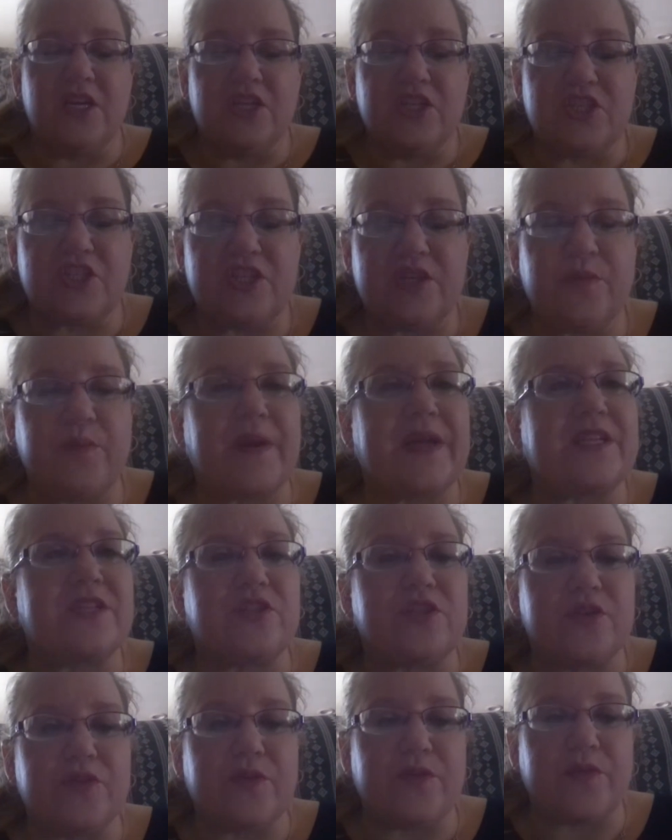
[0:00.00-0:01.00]
she went
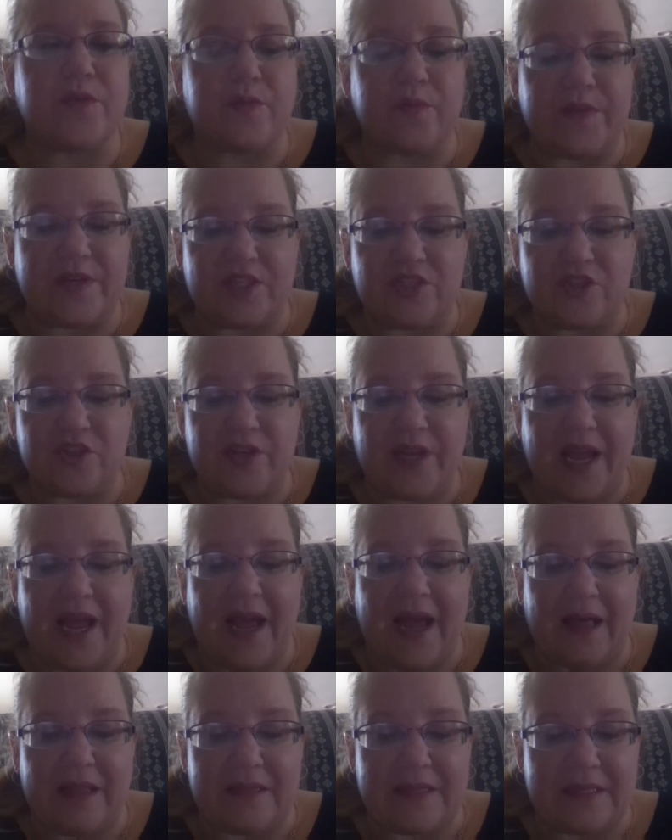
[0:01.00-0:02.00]
to Richard
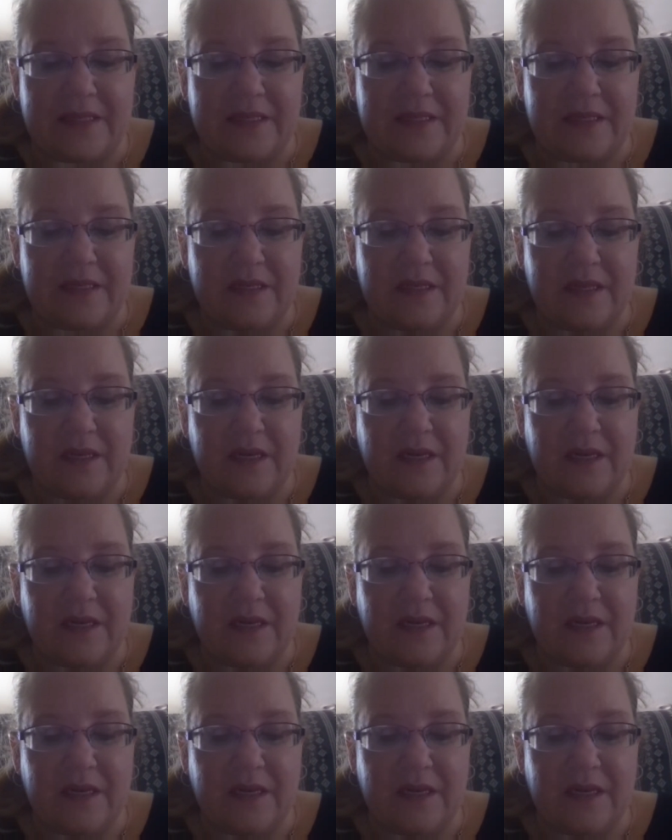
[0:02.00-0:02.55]
Allen,